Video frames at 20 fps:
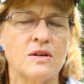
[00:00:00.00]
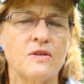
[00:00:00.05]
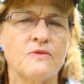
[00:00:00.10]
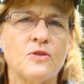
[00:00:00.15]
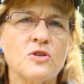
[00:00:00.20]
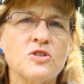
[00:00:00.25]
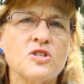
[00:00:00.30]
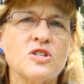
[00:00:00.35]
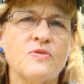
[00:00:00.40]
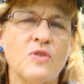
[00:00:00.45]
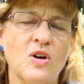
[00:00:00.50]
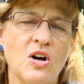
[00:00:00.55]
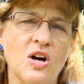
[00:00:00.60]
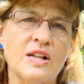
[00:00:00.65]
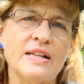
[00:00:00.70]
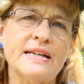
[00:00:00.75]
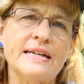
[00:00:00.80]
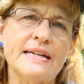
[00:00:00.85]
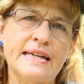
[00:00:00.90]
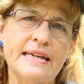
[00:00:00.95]
First of
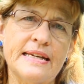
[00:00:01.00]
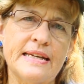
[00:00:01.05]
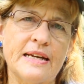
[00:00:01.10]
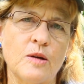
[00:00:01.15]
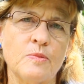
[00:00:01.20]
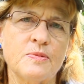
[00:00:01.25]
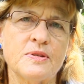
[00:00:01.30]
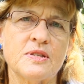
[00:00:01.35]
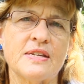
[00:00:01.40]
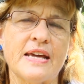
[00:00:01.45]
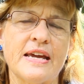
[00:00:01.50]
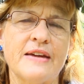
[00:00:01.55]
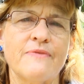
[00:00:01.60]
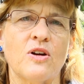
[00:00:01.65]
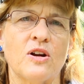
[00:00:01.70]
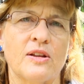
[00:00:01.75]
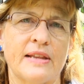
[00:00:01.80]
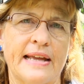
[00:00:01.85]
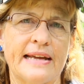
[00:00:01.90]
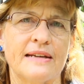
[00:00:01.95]
all, it helps save
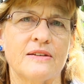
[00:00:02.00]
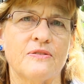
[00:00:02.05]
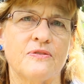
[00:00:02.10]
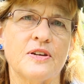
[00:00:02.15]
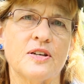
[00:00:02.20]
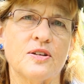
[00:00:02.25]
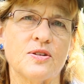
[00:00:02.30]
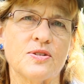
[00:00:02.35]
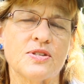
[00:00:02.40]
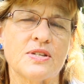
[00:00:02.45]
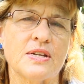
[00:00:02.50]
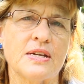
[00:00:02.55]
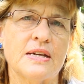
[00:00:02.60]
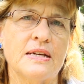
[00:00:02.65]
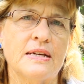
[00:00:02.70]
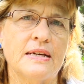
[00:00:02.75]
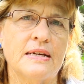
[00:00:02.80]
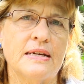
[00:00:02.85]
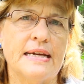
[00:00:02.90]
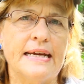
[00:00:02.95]
our landfills.
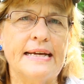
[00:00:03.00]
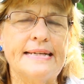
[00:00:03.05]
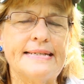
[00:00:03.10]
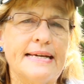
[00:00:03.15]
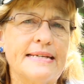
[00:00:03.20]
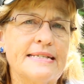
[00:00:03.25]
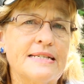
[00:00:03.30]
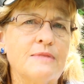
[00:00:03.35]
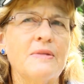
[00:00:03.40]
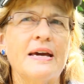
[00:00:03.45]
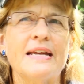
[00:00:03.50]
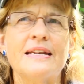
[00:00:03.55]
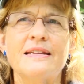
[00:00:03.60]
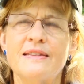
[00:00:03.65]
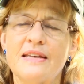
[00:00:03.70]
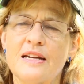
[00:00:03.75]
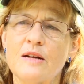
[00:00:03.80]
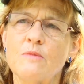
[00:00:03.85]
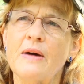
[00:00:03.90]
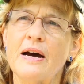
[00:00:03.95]
It's estimated
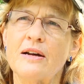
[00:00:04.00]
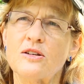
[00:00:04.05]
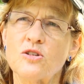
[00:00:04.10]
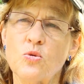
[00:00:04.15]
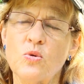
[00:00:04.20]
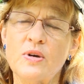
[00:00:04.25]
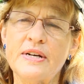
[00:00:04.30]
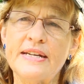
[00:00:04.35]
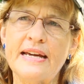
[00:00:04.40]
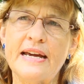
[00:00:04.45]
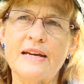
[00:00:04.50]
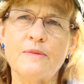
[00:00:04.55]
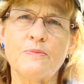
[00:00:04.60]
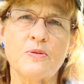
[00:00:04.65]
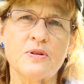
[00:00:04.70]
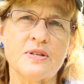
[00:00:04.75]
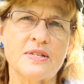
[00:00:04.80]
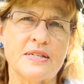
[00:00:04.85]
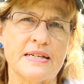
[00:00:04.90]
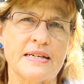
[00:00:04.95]
that about 28%
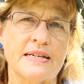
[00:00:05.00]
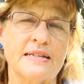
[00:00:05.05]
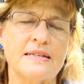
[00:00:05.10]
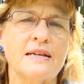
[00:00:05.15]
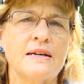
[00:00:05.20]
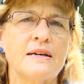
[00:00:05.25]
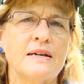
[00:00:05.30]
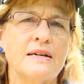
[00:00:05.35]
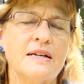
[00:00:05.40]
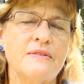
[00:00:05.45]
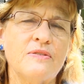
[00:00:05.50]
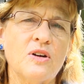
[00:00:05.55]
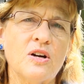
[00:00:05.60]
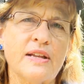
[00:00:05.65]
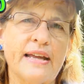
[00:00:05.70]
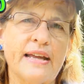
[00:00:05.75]
of our